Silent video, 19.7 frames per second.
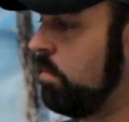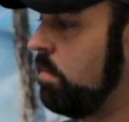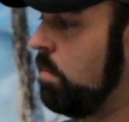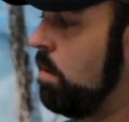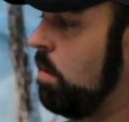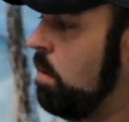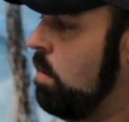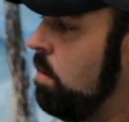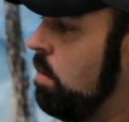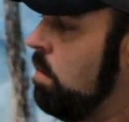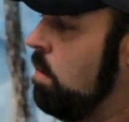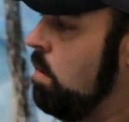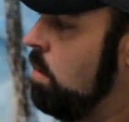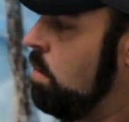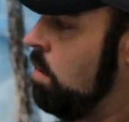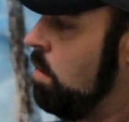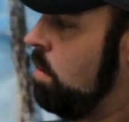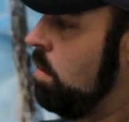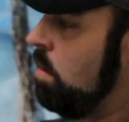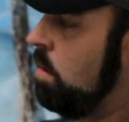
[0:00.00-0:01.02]

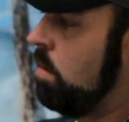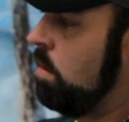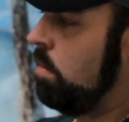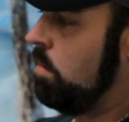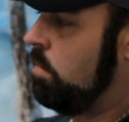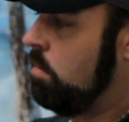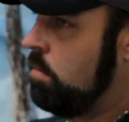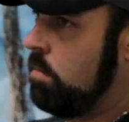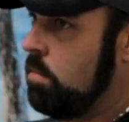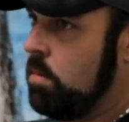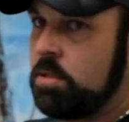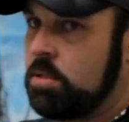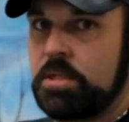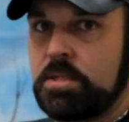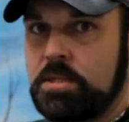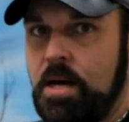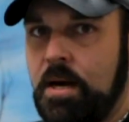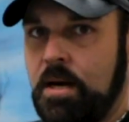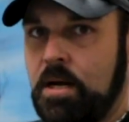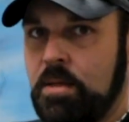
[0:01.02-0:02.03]
This
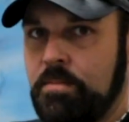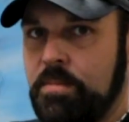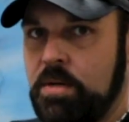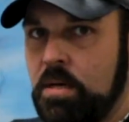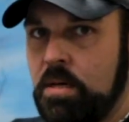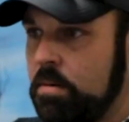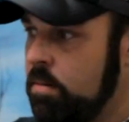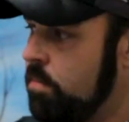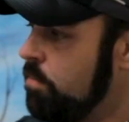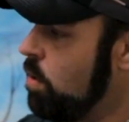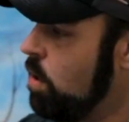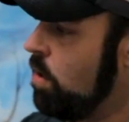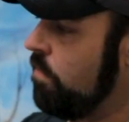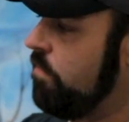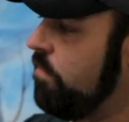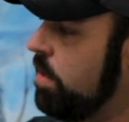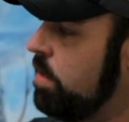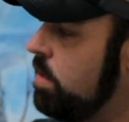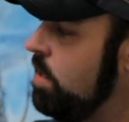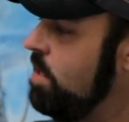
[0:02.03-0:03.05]
is not going to be a
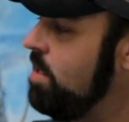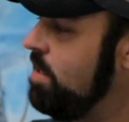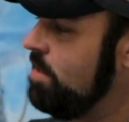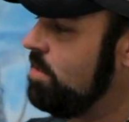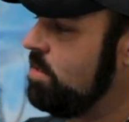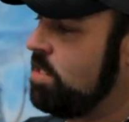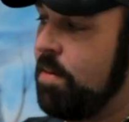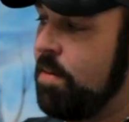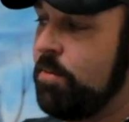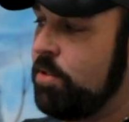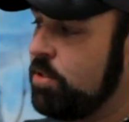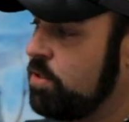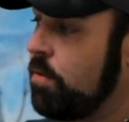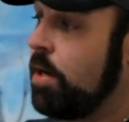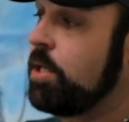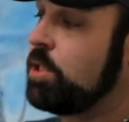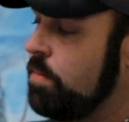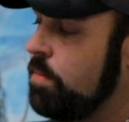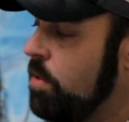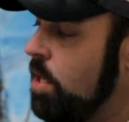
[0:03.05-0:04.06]
perfect
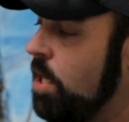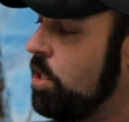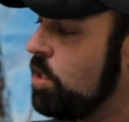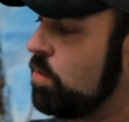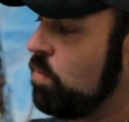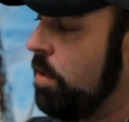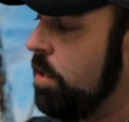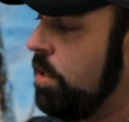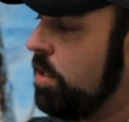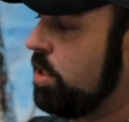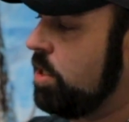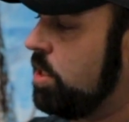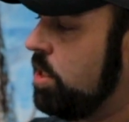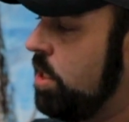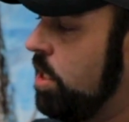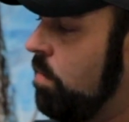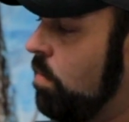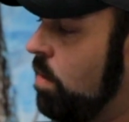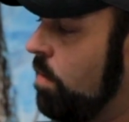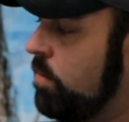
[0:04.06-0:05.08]
demonstration, but I just want you to
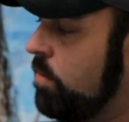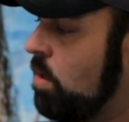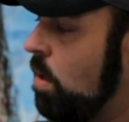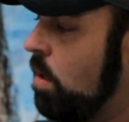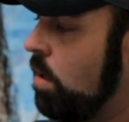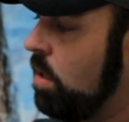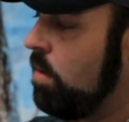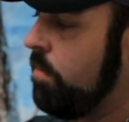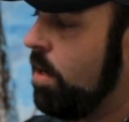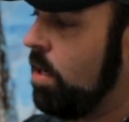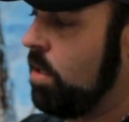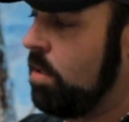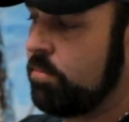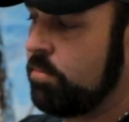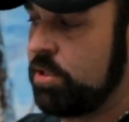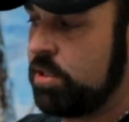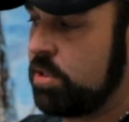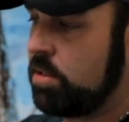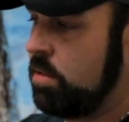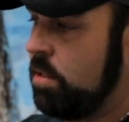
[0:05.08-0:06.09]
see what I'm talking about. I'm
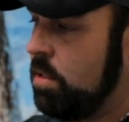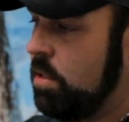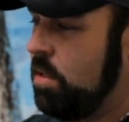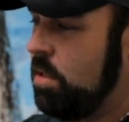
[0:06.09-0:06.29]
just